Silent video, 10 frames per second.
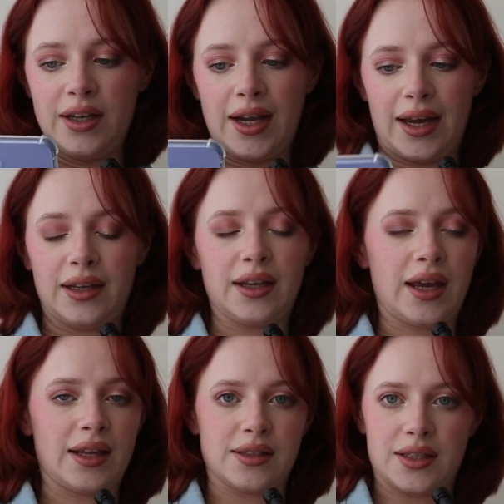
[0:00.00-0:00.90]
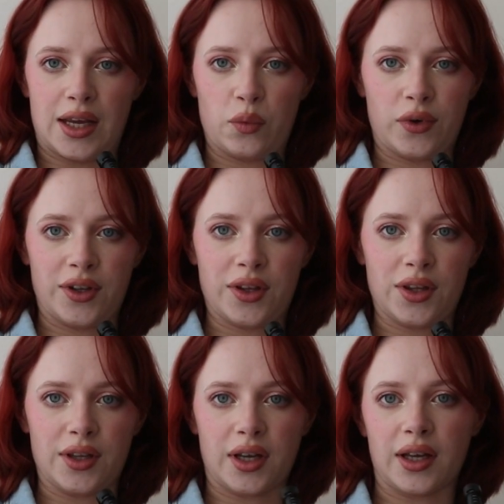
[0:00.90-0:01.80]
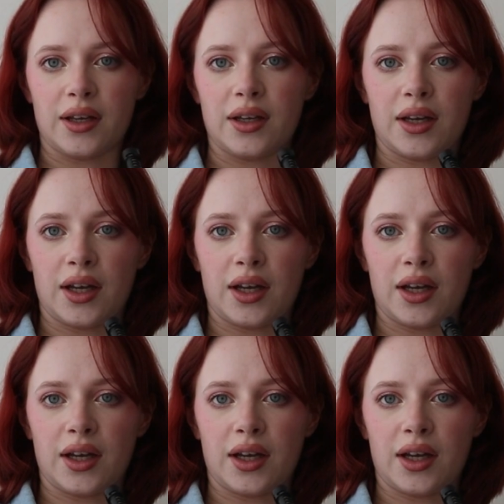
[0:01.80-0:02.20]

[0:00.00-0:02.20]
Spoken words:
And again, same with the